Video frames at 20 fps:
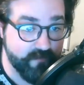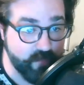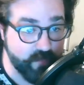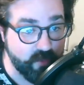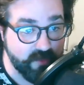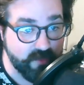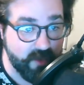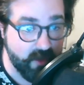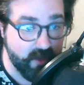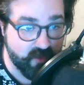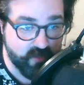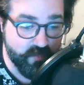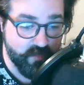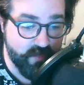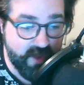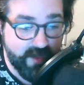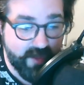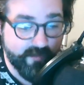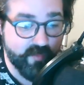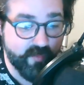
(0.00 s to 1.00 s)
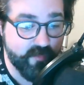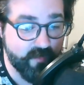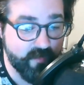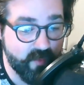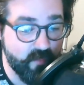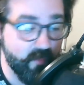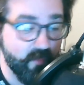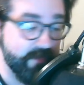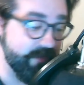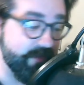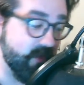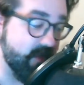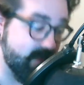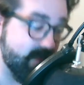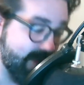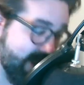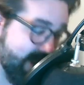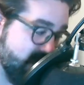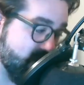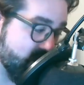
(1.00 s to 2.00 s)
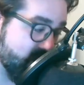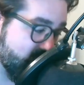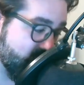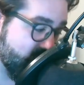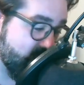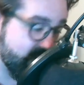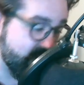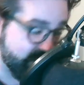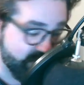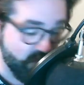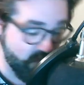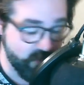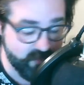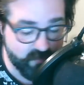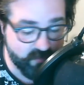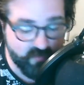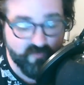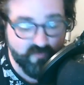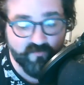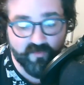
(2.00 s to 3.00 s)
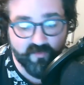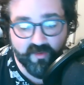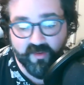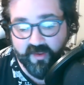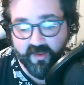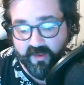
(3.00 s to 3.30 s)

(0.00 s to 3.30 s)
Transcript: production bible about what their intentions were for the movie.